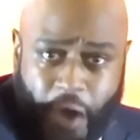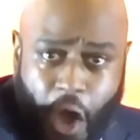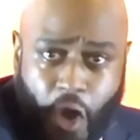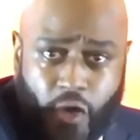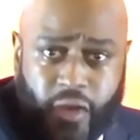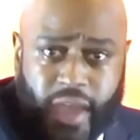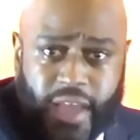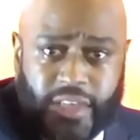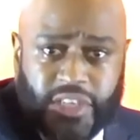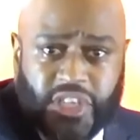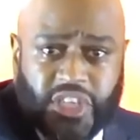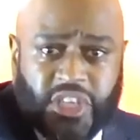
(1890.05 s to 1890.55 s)
lose
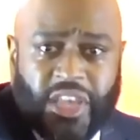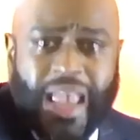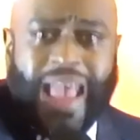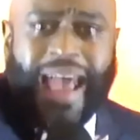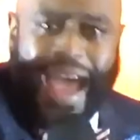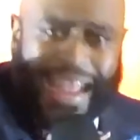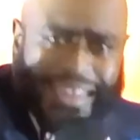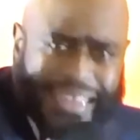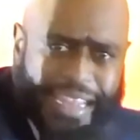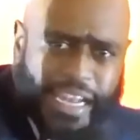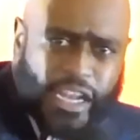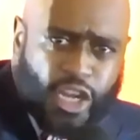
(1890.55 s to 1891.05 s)
my
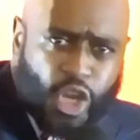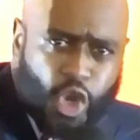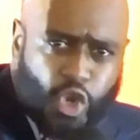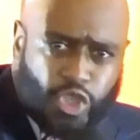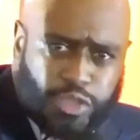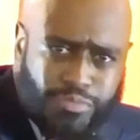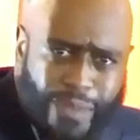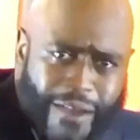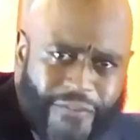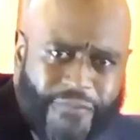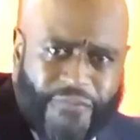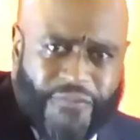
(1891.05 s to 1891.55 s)
focus, I
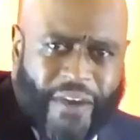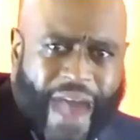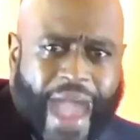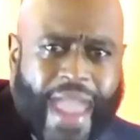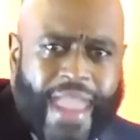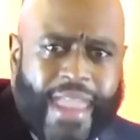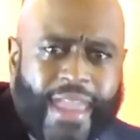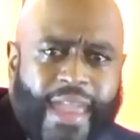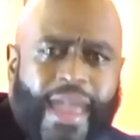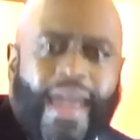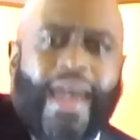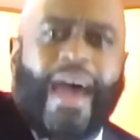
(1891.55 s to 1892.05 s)
didn't lose my
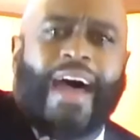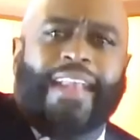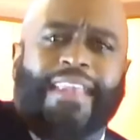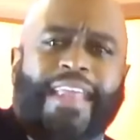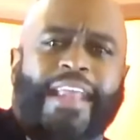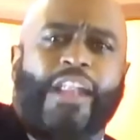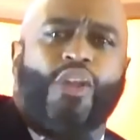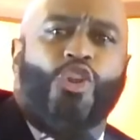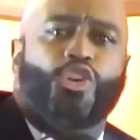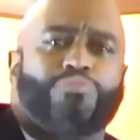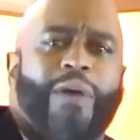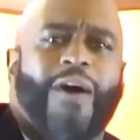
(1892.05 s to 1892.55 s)
fight,
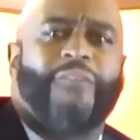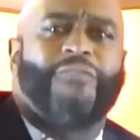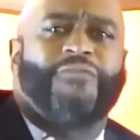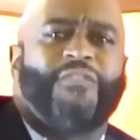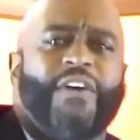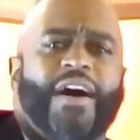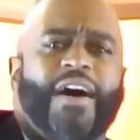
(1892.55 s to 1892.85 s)
I didn't